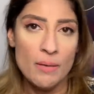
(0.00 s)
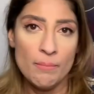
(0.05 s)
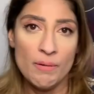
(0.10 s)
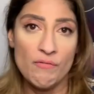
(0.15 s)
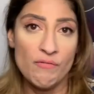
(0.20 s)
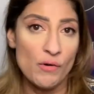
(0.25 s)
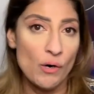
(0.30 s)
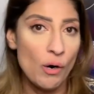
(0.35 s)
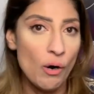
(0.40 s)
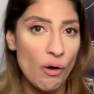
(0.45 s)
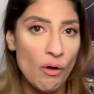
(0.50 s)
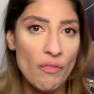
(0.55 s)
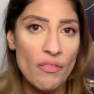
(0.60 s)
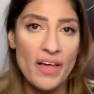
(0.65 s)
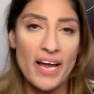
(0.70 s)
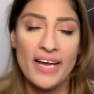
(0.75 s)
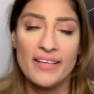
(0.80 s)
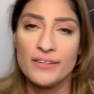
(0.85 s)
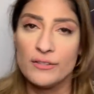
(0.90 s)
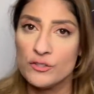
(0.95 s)
But for all
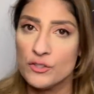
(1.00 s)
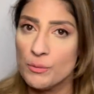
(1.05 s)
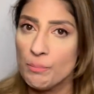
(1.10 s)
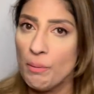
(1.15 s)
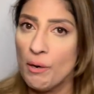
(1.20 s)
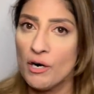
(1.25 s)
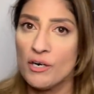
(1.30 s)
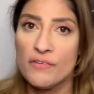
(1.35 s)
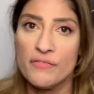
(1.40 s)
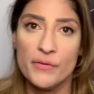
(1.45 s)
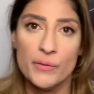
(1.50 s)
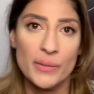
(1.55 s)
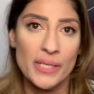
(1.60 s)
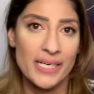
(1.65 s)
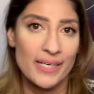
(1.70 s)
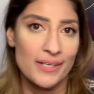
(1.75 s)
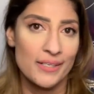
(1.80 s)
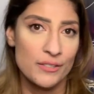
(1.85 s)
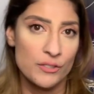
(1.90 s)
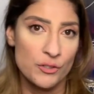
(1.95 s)
that, there's a part of you
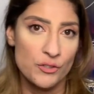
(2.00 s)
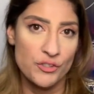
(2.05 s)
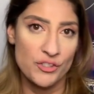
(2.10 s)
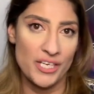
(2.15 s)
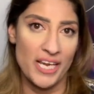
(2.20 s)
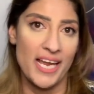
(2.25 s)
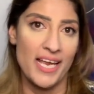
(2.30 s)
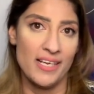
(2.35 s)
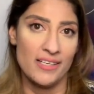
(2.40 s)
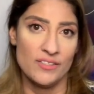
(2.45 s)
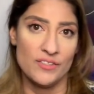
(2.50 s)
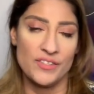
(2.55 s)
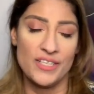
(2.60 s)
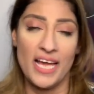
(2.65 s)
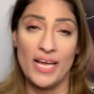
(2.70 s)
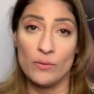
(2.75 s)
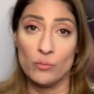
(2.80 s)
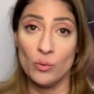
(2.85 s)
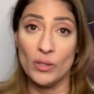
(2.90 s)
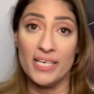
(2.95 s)
that understands
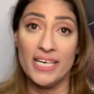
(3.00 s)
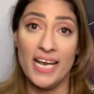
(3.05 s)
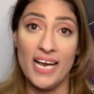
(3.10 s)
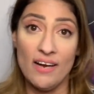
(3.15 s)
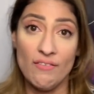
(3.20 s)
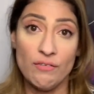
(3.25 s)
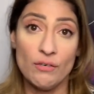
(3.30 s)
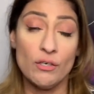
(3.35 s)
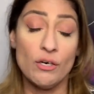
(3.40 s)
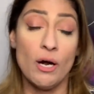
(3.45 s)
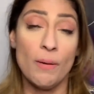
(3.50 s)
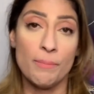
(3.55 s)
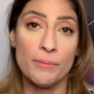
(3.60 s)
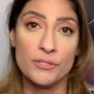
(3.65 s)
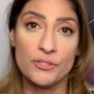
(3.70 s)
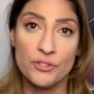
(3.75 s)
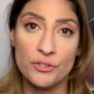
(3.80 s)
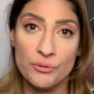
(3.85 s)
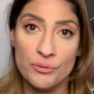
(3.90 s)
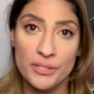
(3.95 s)
that whatever
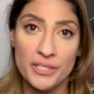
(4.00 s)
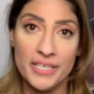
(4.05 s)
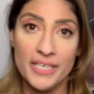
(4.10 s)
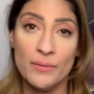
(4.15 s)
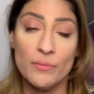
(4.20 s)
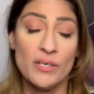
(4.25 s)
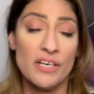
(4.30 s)
opportunity,